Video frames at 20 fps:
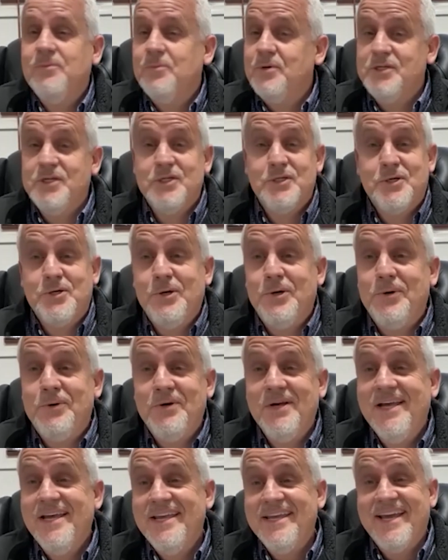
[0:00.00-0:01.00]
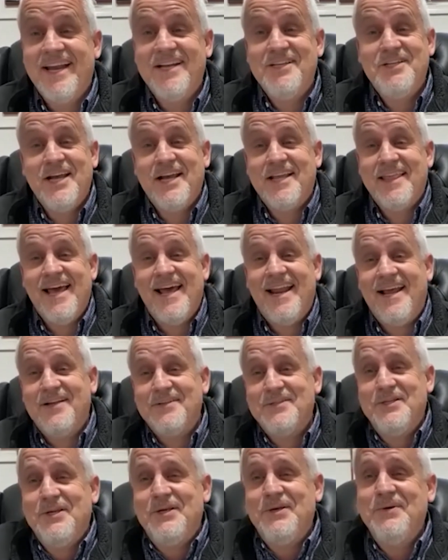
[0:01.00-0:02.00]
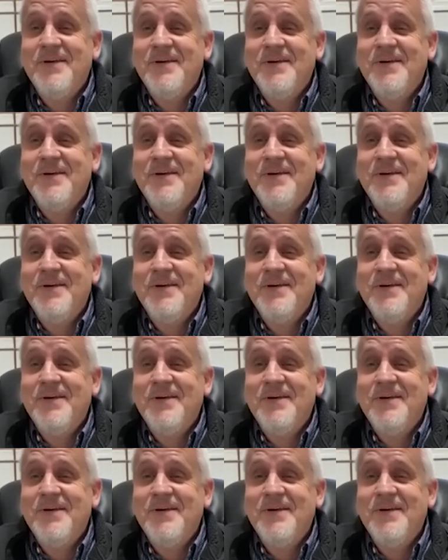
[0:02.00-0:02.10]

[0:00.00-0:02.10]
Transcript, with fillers: which is cool. Got to check that out too.